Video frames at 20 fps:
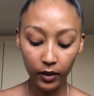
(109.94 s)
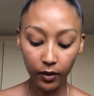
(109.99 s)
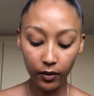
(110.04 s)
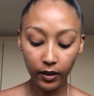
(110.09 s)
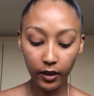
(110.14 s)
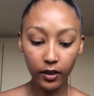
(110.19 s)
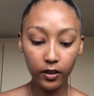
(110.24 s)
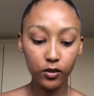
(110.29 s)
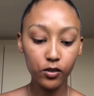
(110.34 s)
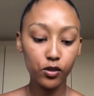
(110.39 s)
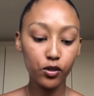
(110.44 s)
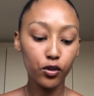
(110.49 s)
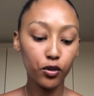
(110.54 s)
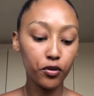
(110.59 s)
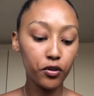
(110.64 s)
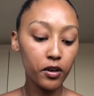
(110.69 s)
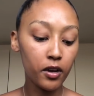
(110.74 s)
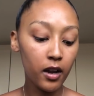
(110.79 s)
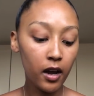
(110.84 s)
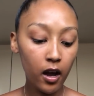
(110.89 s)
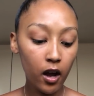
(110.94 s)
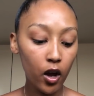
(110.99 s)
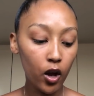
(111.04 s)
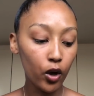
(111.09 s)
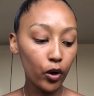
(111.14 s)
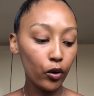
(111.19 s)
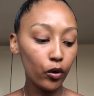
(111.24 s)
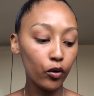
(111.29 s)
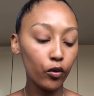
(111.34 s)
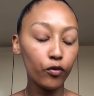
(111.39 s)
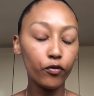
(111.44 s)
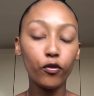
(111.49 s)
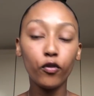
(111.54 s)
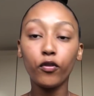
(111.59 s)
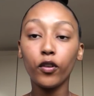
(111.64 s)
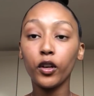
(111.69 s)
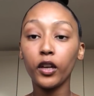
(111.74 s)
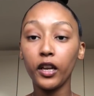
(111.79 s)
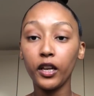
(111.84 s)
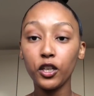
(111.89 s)
Okay, so now for
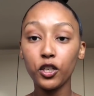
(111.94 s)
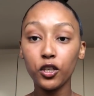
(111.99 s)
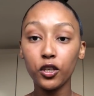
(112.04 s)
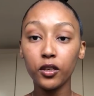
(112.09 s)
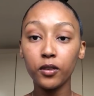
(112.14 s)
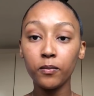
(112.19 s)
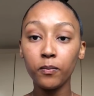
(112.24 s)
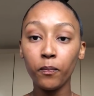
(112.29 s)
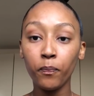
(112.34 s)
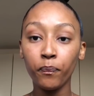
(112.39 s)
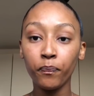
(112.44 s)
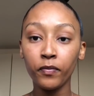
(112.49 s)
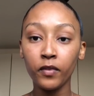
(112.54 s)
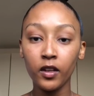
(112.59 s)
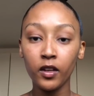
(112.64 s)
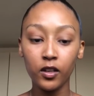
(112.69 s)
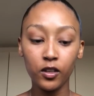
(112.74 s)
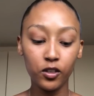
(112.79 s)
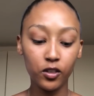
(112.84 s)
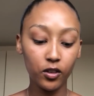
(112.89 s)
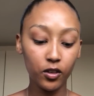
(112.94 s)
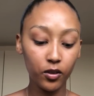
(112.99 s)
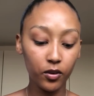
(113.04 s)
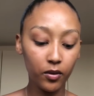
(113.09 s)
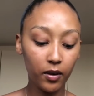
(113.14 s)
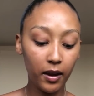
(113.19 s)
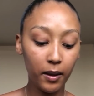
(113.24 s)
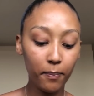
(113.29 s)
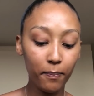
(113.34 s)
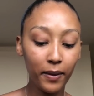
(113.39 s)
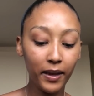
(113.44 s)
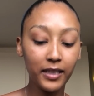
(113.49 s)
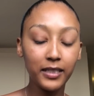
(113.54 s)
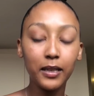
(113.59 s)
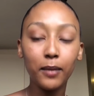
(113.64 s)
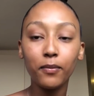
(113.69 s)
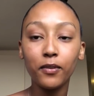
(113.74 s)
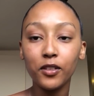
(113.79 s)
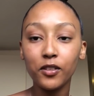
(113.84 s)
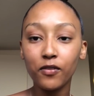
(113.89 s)
foundation. So I picked
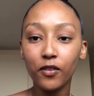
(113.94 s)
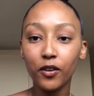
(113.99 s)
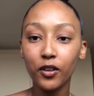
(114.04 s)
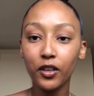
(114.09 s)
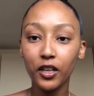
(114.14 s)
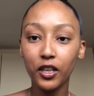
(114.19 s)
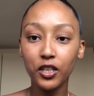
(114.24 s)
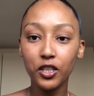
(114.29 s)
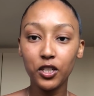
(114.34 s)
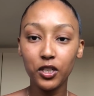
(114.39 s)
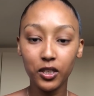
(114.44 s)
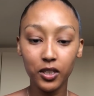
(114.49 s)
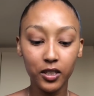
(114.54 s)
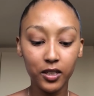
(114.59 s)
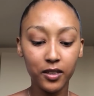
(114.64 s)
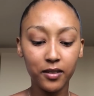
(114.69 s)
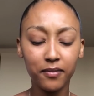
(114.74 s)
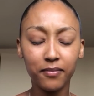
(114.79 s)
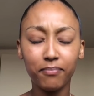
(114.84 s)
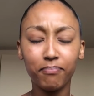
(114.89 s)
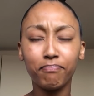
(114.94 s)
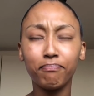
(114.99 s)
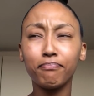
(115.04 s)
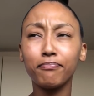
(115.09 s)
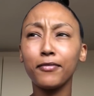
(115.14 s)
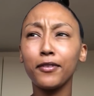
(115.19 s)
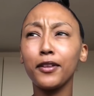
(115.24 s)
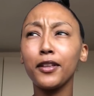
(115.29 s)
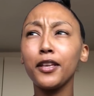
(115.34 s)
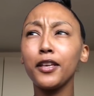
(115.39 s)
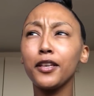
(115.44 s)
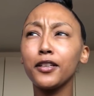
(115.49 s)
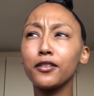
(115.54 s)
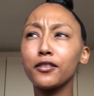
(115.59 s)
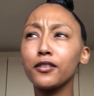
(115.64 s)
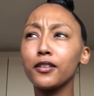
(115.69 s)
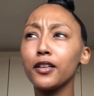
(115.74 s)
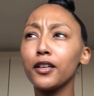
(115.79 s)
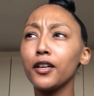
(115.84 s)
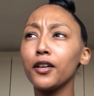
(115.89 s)
up this foundation I think
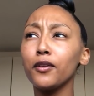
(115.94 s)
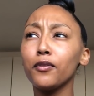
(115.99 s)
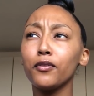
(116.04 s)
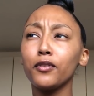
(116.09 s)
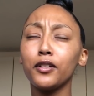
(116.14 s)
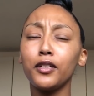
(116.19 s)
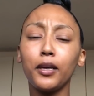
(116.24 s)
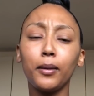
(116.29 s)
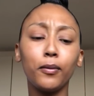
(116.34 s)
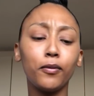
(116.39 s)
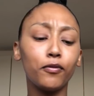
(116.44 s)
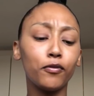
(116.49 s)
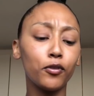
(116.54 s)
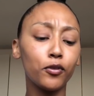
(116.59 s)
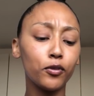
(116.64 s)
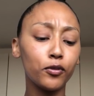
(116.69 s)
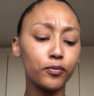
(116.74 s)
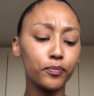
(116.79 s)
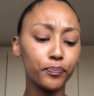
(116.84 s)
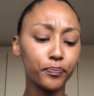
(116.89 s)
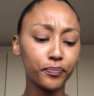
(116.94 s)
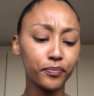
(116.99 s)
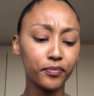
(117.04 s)
yesterday or the day before.